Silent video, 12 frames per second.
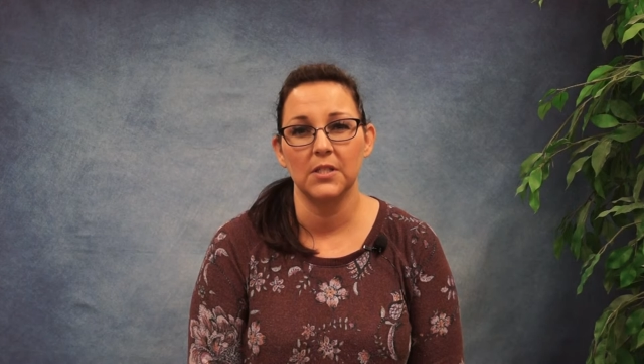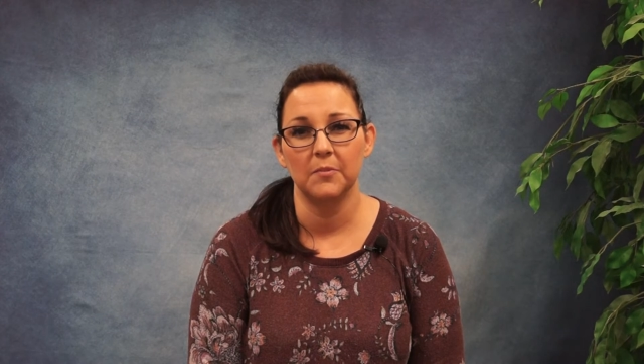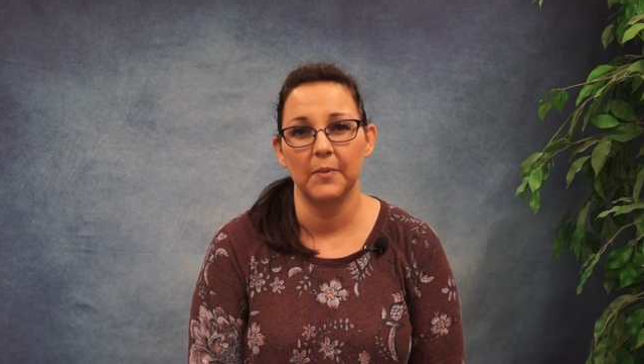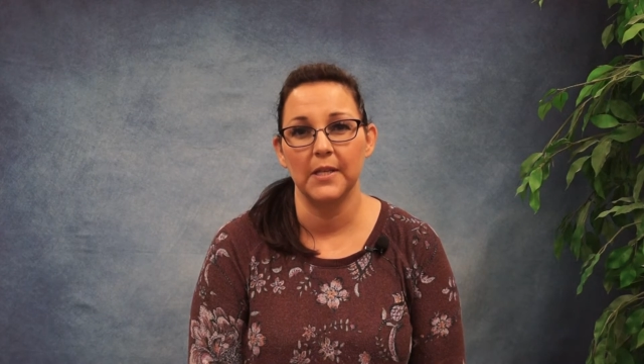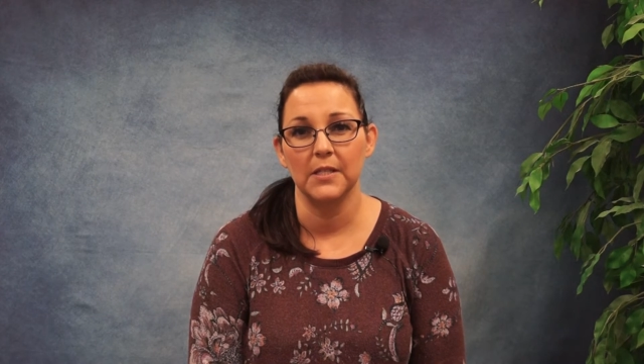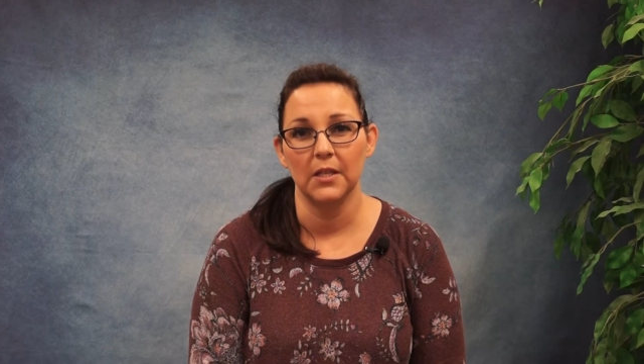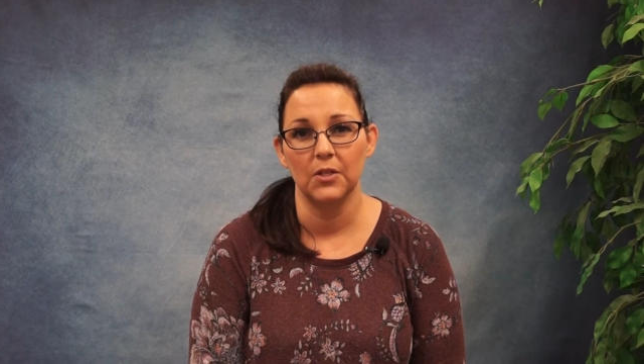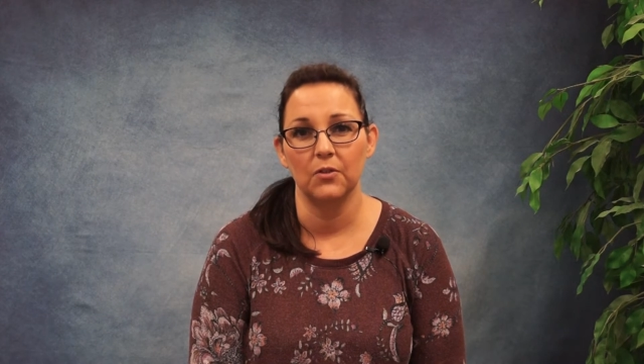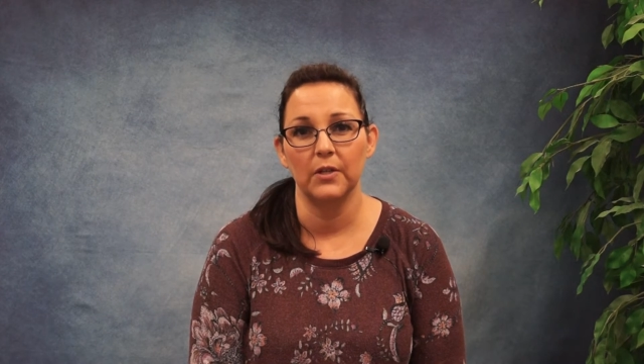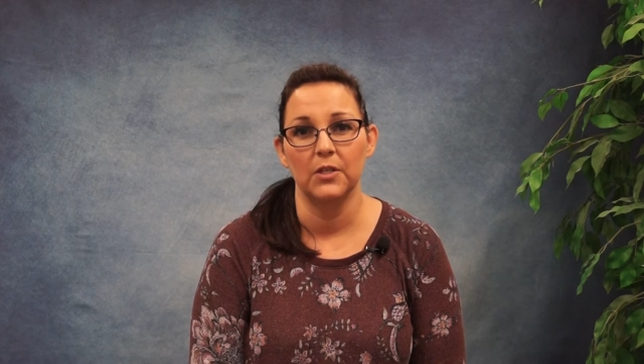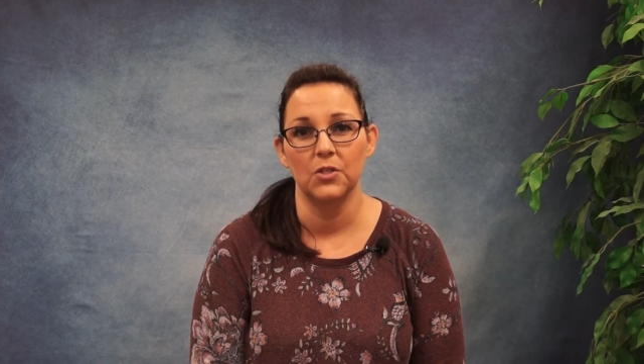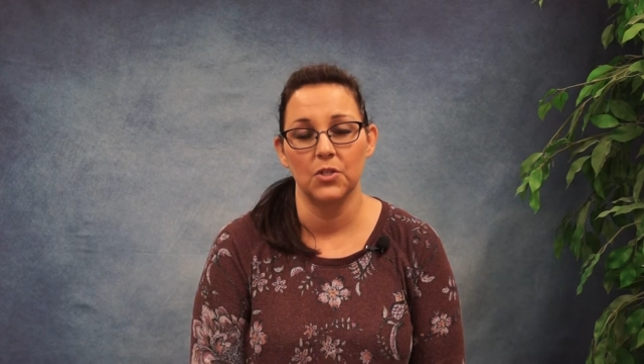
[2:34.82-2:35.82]
depends on
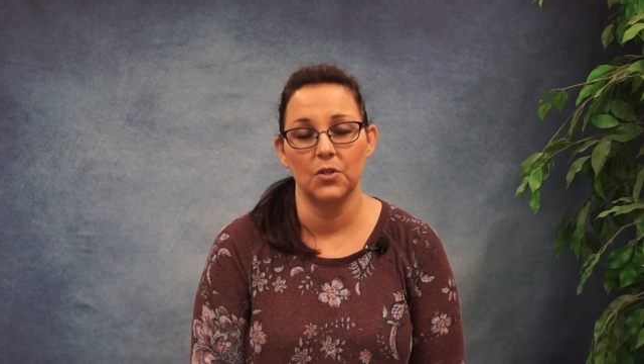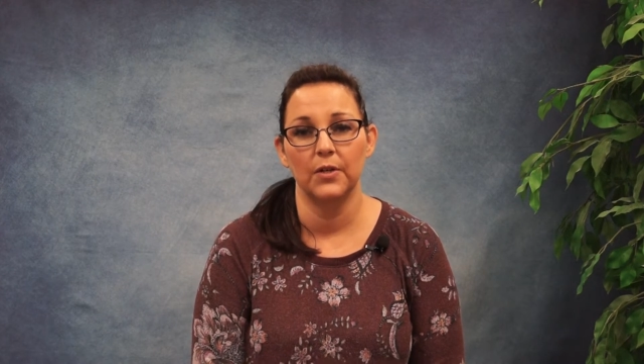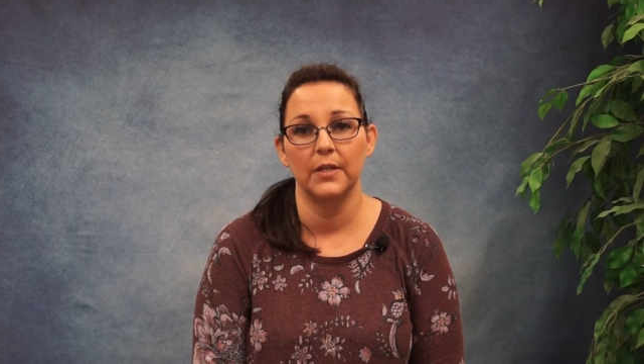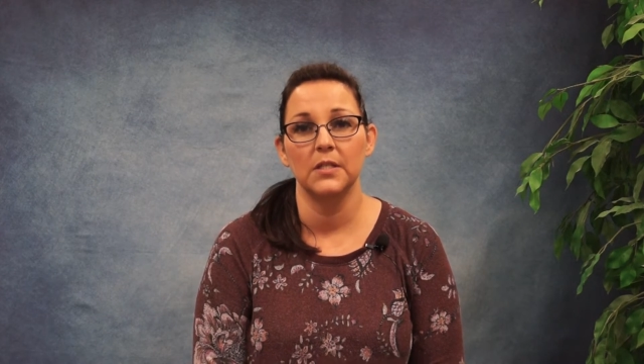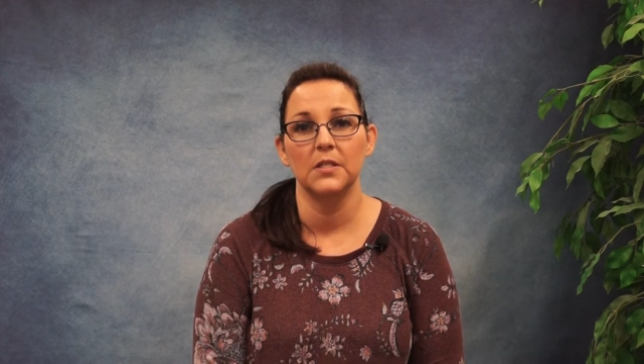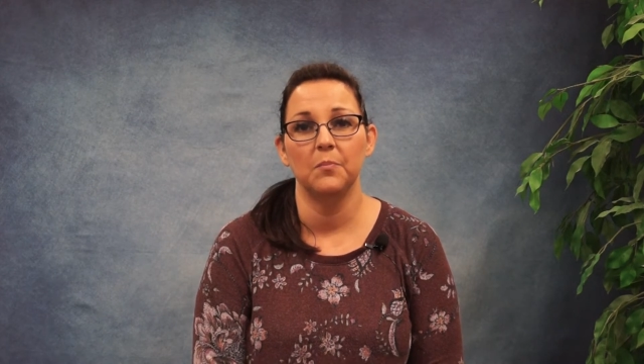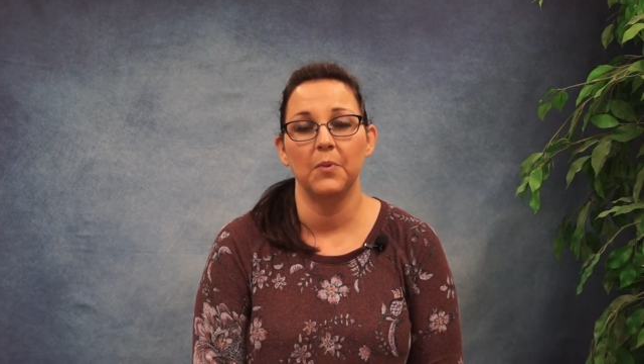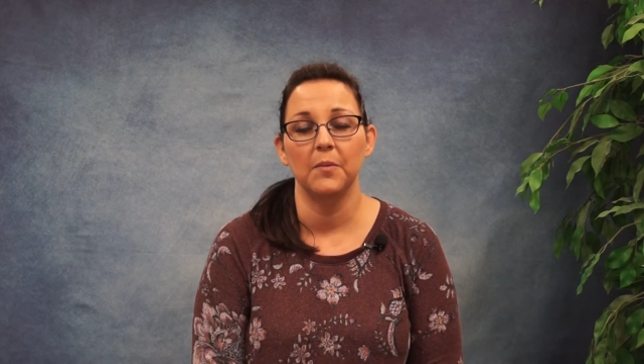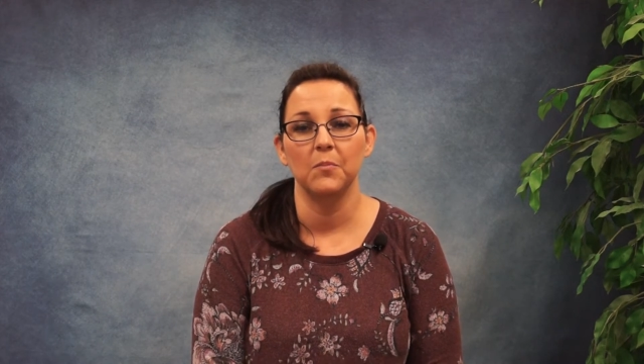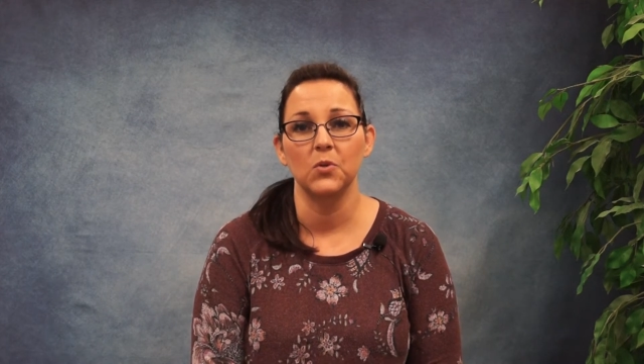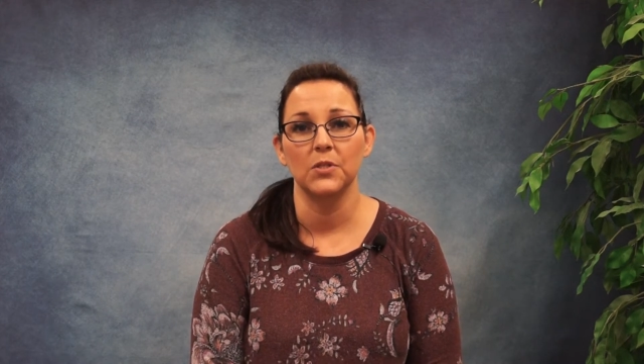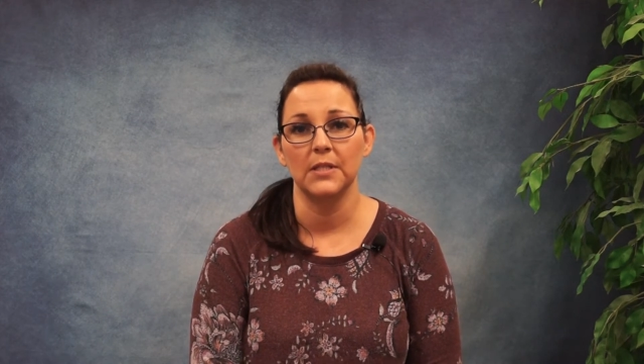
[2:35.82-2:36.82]
your insurance,
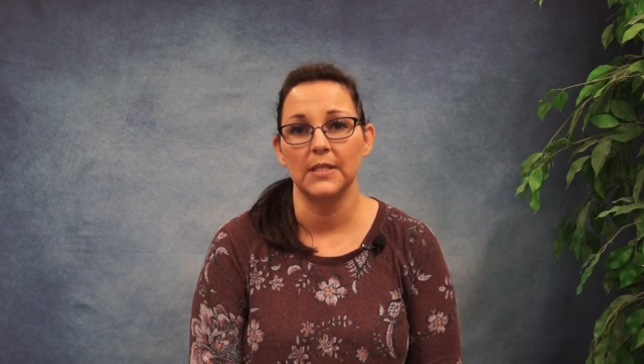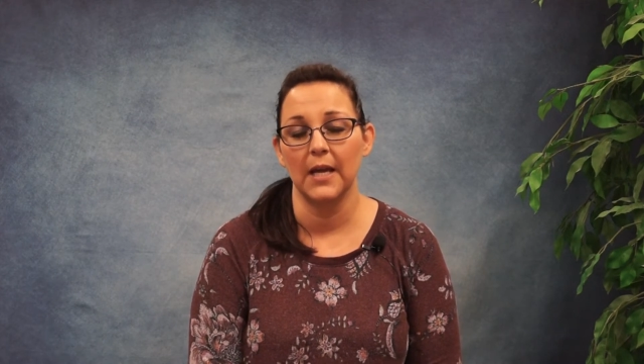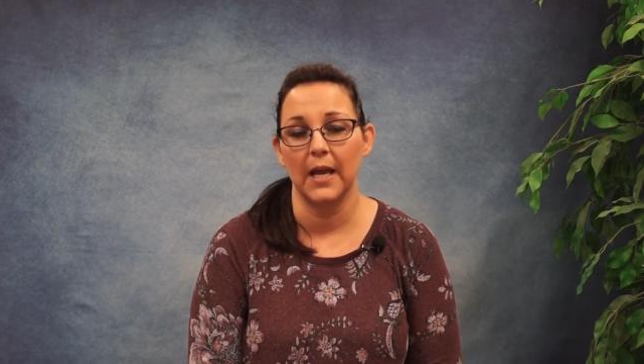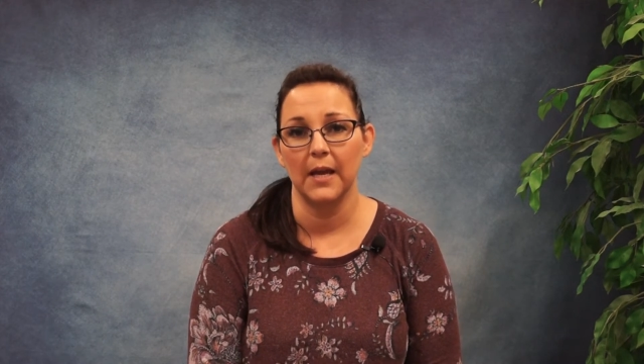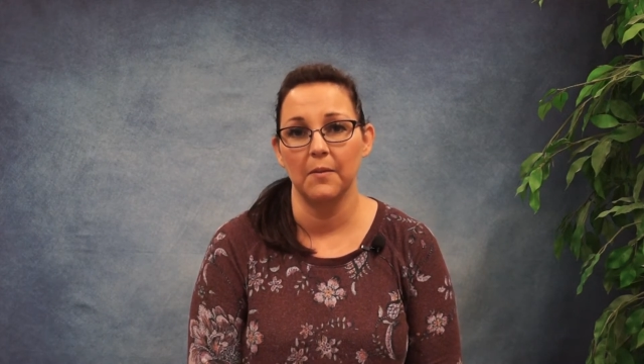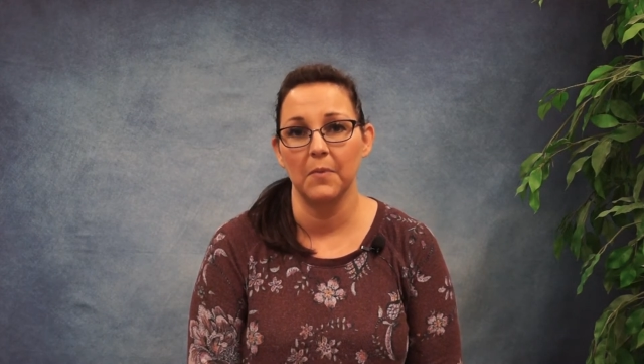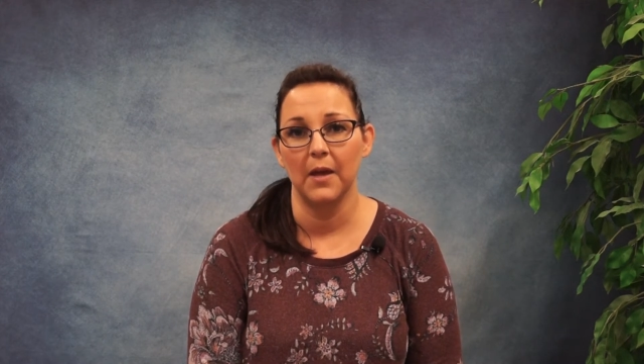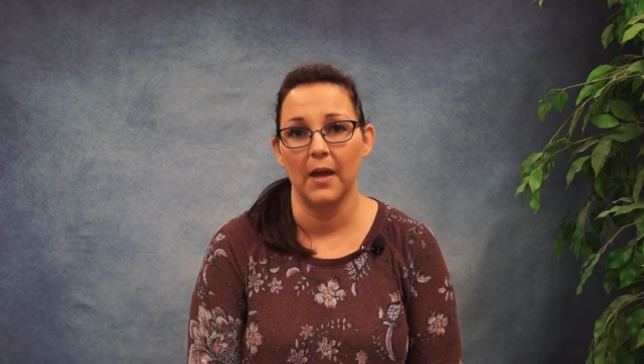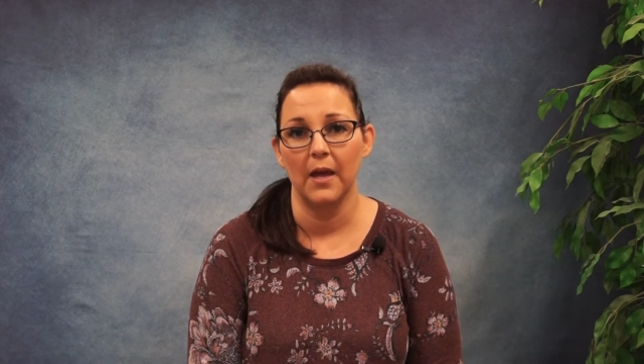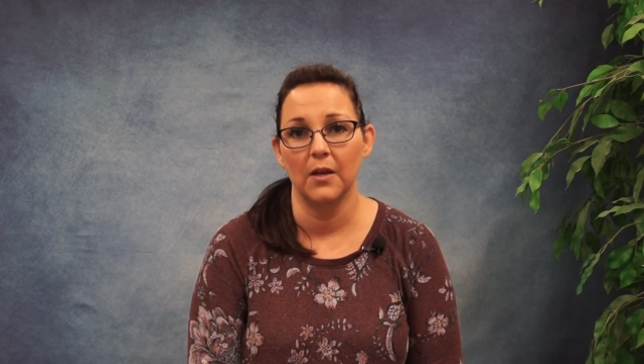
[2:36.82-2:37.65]
but most of the time